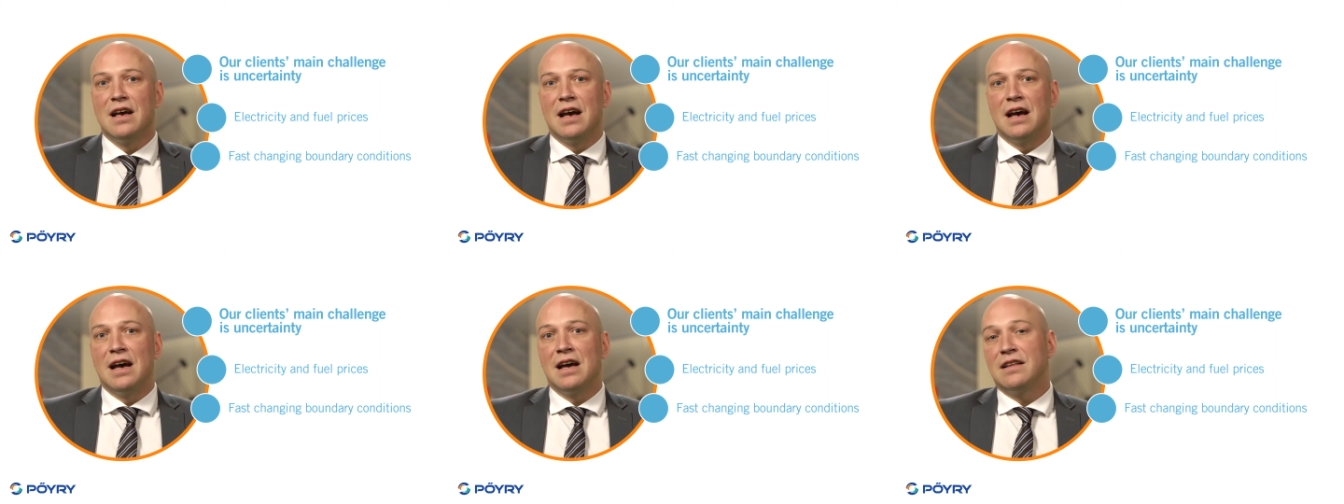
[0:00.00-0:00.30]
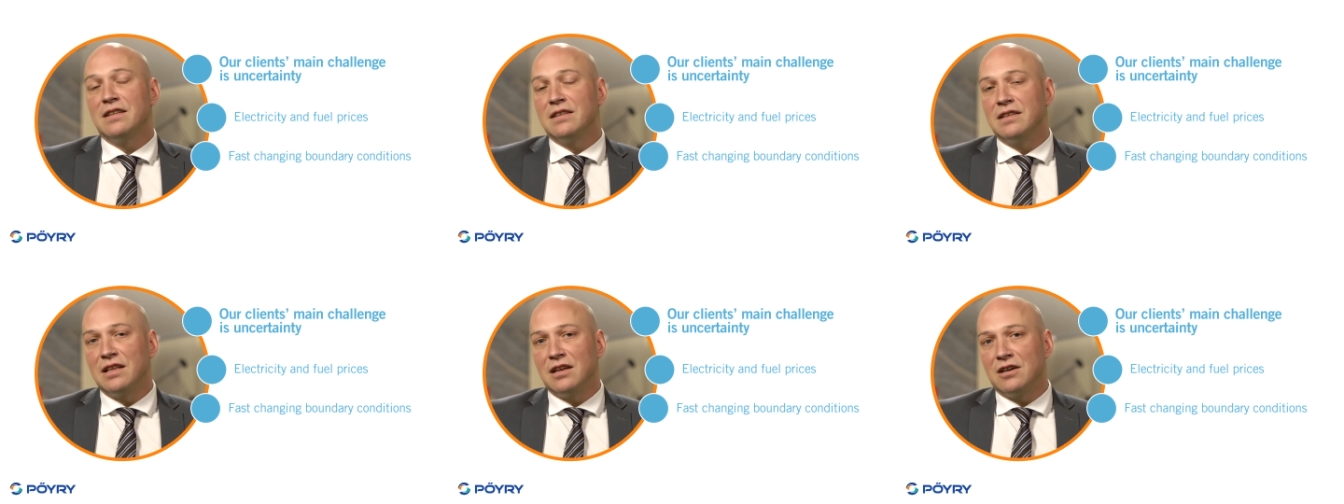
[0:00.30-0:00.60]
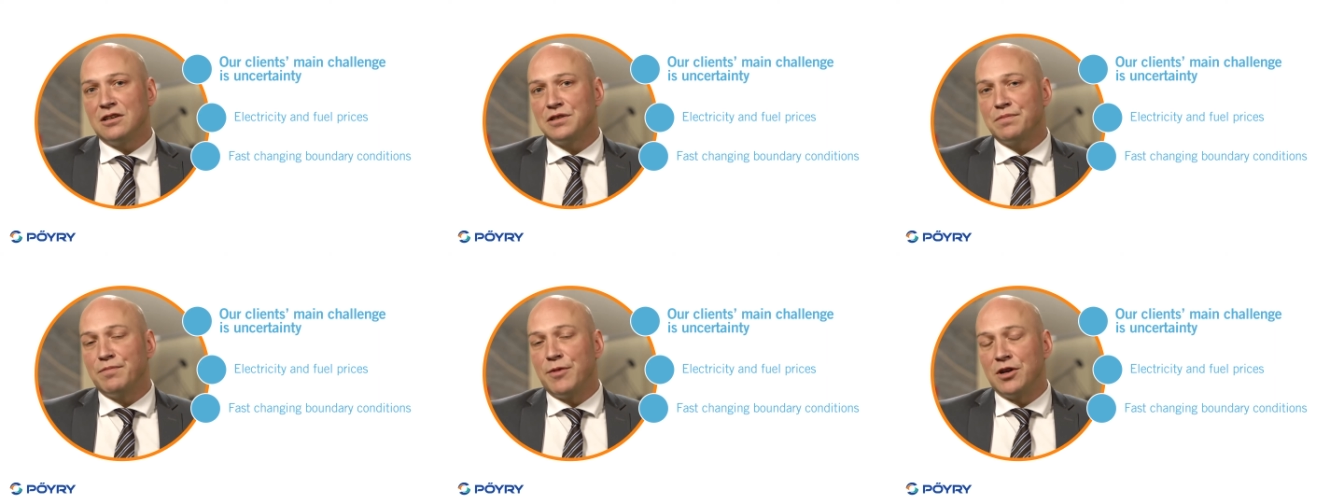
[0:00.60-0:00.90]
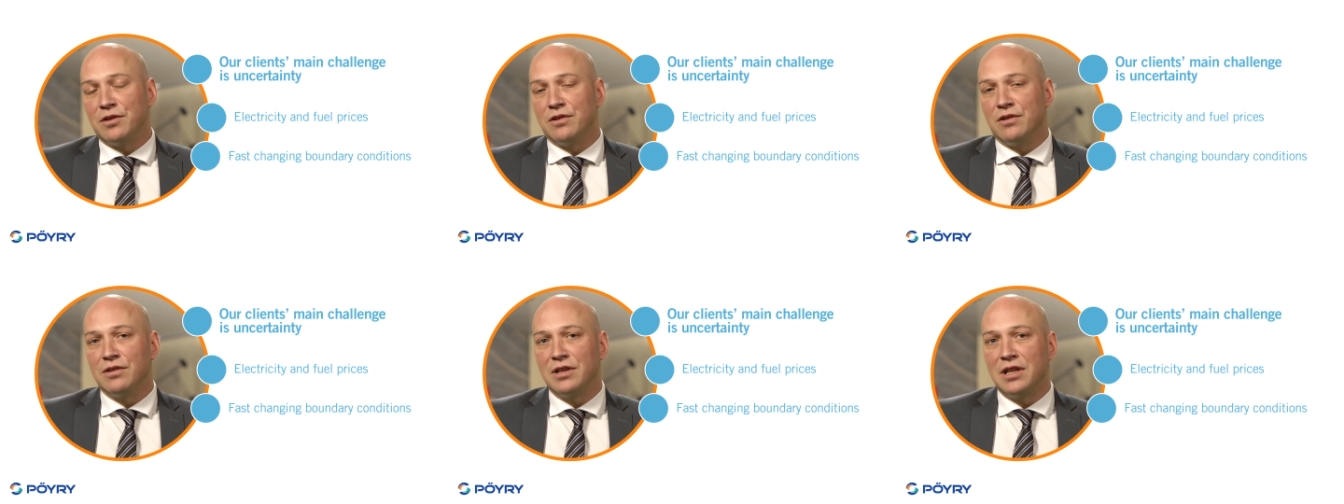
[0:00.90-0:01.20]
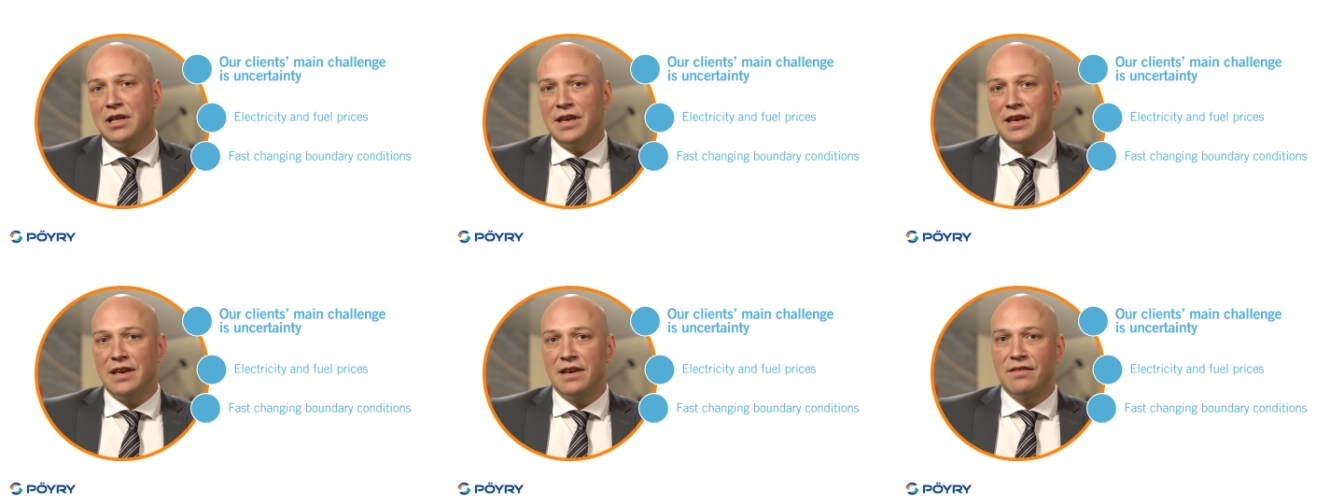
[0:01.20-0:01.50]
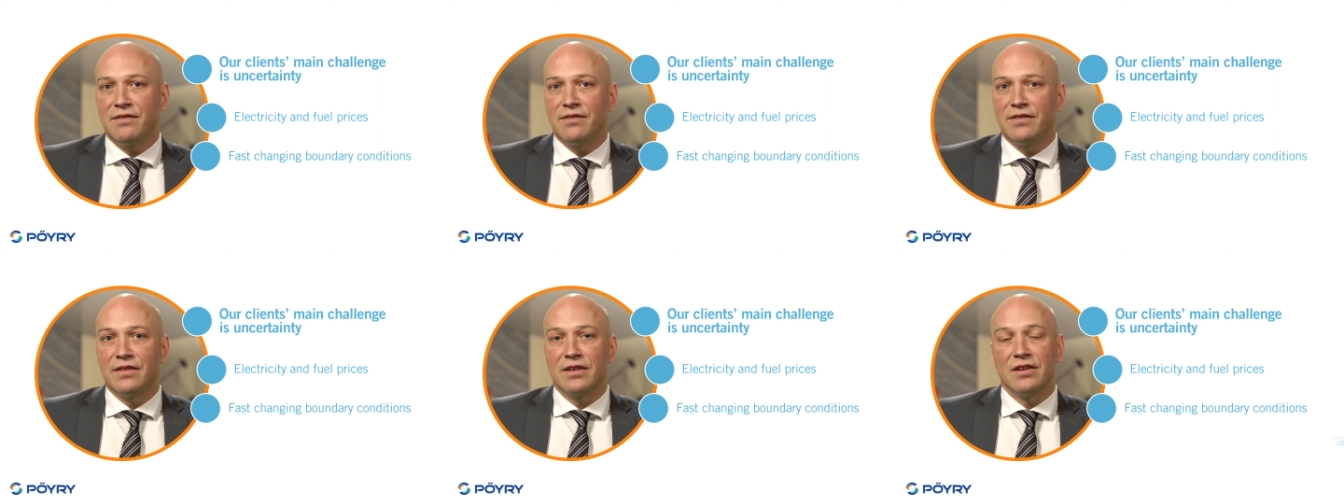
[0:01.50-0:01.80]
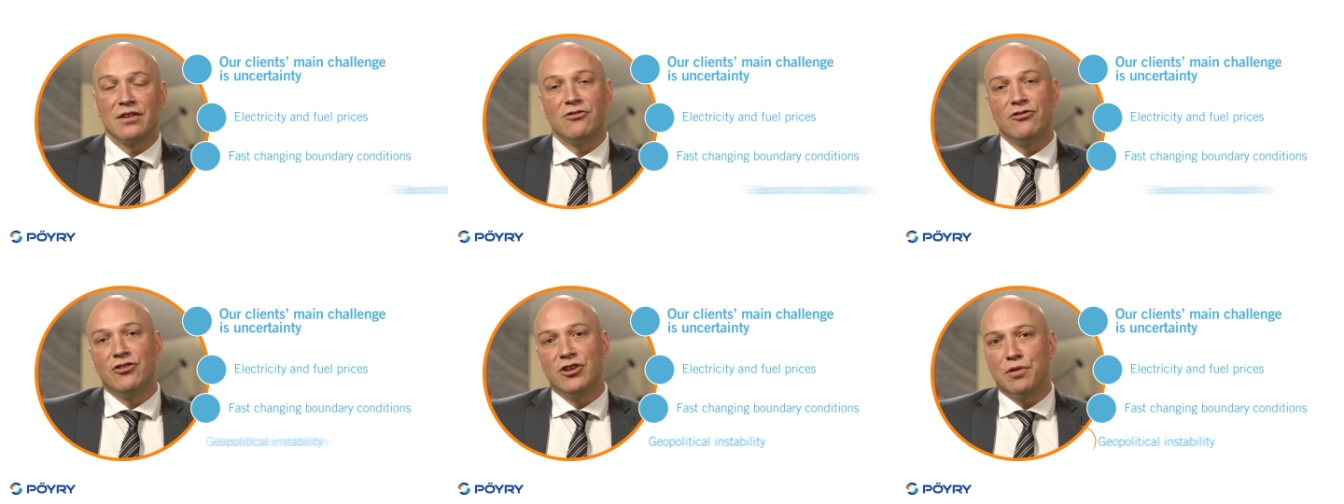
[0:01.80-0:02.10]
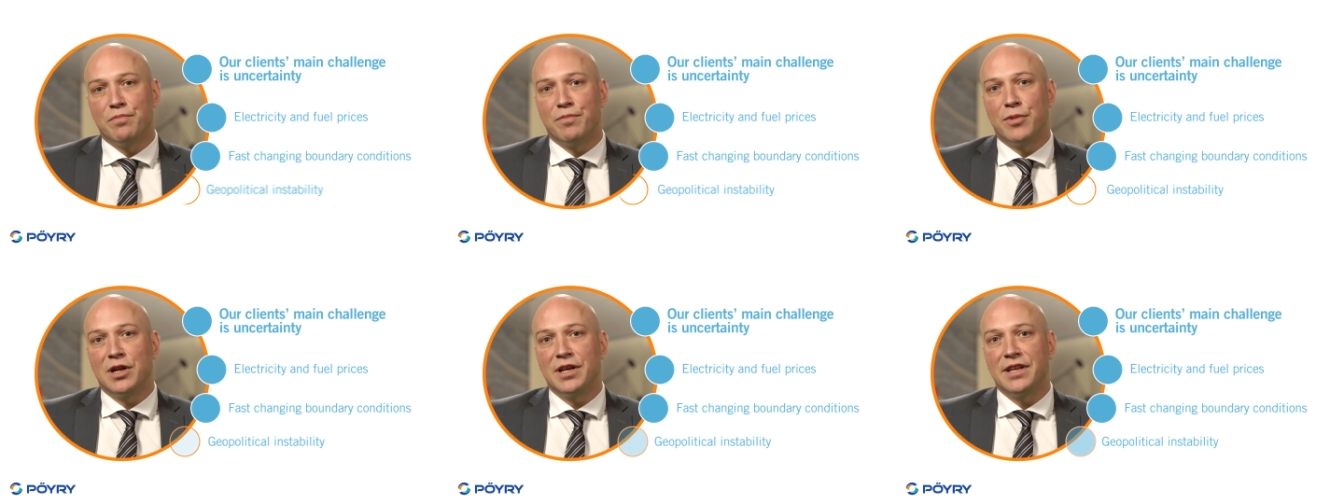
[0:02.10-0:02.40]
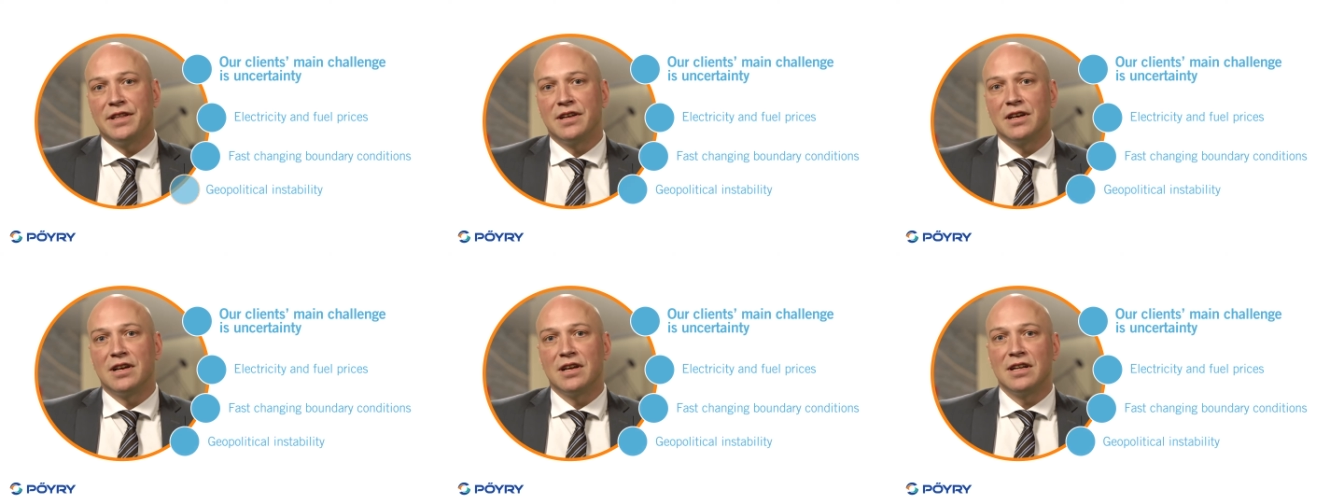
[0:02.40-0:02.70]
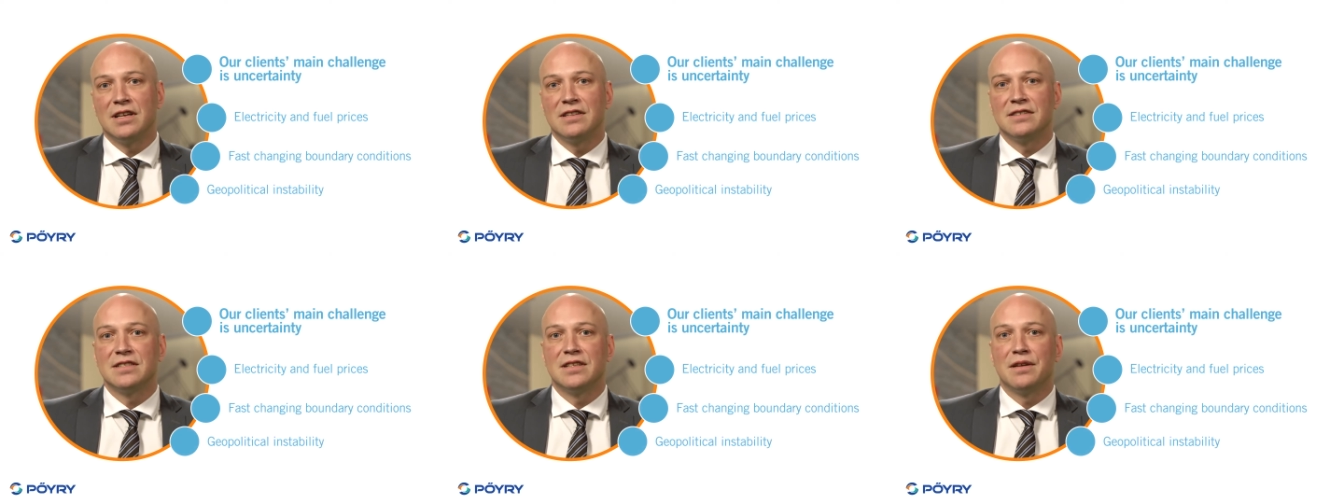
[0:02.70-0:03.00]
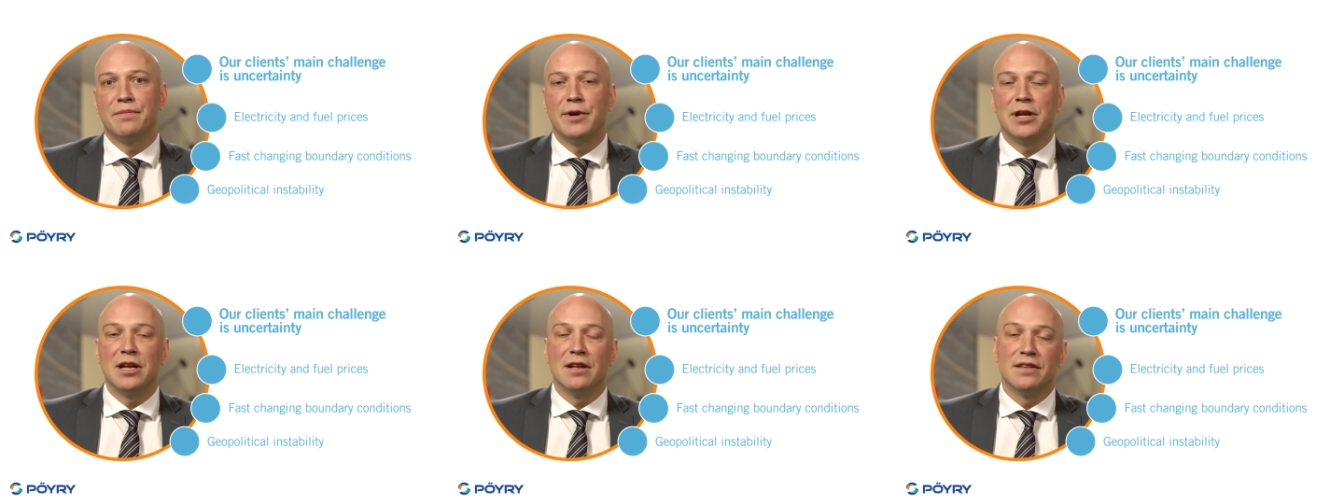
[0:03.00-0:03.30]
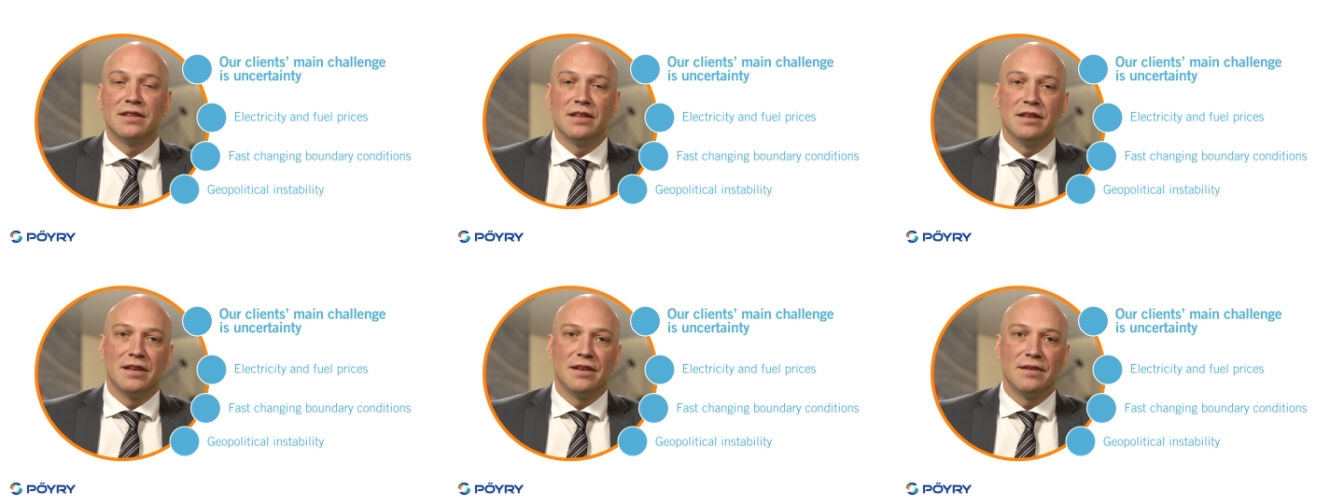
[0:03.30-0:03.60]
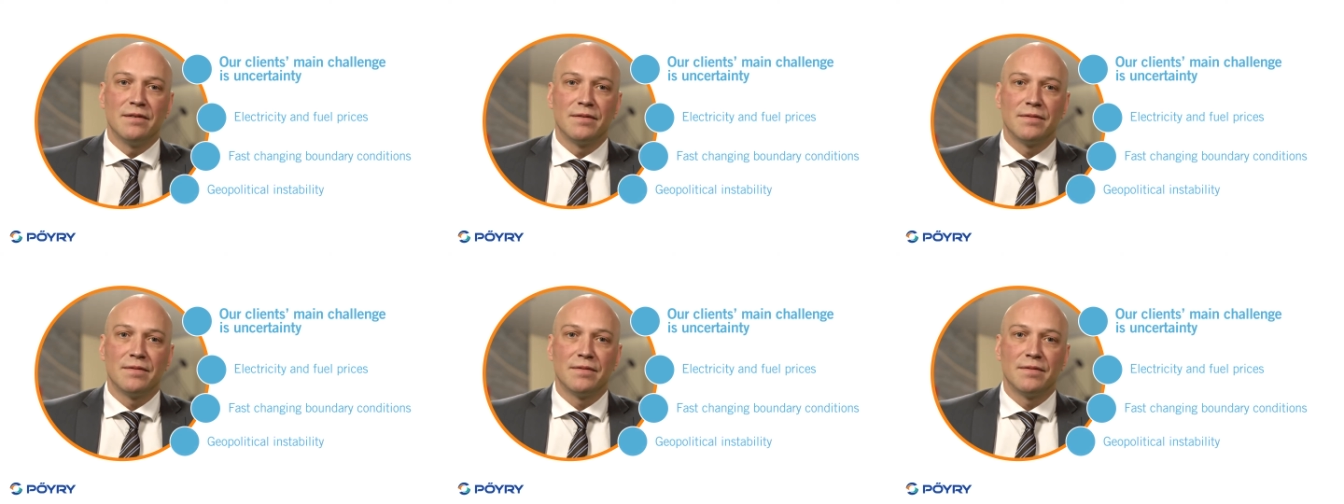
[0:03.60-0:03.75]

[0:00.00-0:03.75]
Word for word: and last but not least, geopolitical instability.